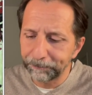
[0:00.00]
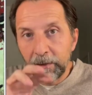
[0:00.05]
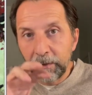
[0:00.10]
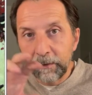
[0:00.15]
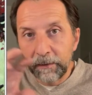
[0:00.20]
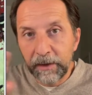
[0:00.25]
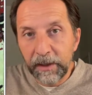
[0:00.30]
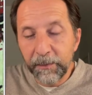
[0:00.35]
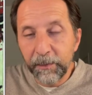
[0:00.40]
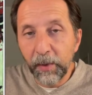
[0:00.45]

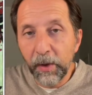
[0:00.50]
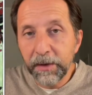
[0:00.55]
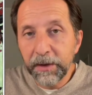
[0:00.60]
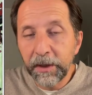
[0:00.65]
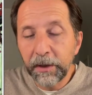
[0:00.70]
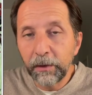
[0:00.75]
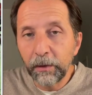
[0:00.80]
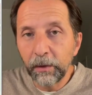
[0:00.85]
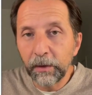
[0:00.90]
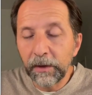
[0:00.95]
This
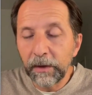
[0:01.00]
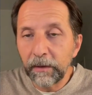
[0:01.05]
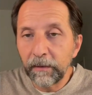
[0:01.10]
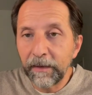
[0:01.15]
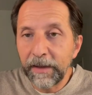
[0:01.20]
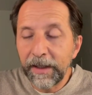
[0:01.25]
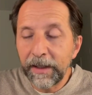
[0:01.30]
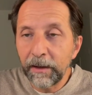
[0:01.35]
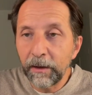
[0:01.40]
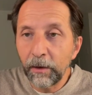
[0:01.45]
prostitute
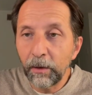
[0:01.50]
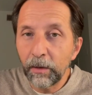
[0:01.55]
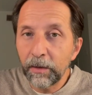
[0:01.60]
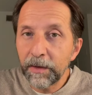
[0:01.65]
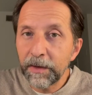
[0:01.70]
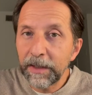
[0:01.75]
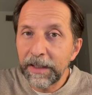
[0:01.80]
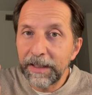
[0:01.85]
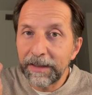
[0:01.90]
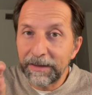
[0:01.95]
then
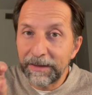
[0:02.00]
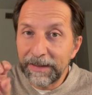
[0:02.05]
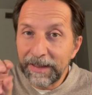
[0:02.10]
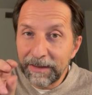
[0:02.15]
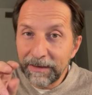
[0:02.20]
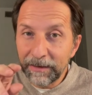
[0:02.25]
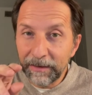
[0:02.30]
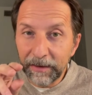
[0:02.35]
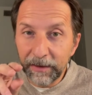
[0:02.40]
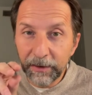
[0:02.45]
looks at
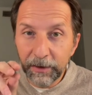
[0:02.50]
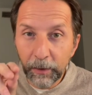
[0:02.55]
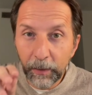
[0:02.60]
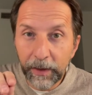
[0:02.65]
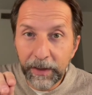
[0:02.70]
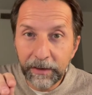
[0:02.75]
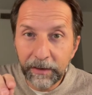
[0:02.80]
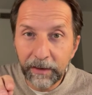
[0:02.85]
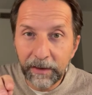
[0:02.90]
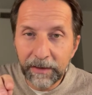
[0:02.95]
Dante
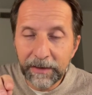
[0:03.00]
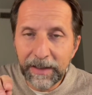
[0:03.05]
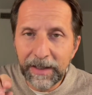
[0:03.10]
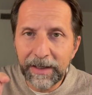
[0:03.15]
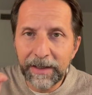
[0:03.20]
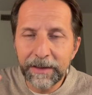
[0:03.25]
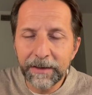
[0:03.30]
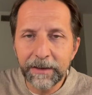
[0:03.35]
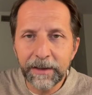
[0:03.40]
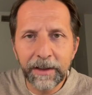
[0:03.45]
straight in his
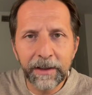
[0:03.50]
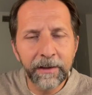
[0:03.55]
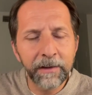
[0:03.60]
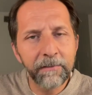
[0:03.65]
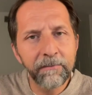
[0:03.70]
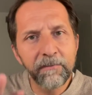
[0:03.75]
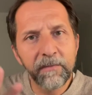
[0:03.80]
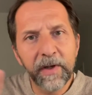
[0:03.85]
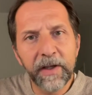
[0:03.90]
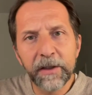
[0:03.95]
eyes, and
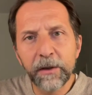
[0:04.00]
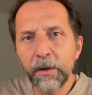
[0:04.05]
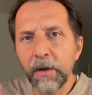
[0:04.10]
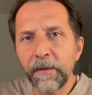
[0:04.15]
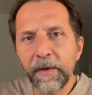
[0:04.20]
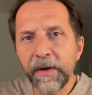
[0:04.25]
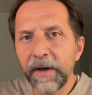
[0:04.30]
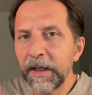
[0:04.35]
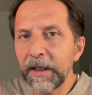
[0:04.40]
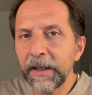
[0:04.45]
it's not
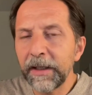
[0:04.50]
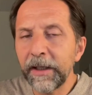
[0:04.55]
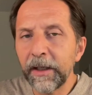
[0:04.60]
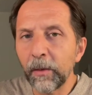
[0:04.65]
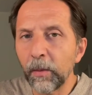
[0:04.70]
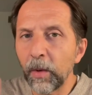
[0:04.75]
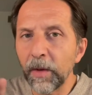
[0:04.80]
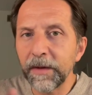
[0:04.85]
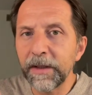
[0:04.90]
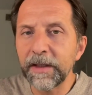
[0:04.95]
very clear
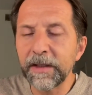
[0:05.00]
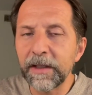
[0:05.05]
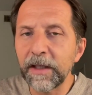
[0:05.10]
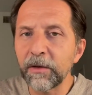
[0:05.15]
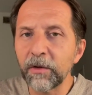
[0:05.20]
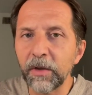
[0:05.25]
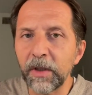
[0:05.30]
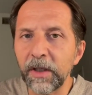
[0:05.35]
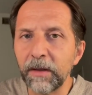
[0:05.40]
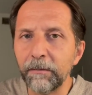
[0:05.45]
what this
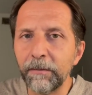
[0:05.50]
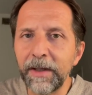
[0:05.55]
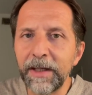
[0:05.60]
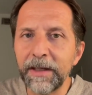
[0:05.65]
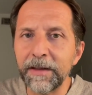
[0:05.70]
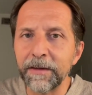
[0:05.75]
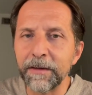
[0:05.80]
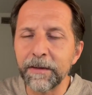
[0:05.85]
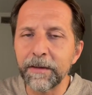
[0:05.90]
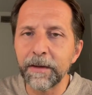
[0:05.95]
actually
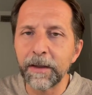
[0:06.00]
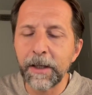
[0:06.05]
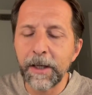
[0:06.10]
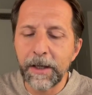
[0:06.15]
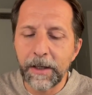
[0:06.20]
means.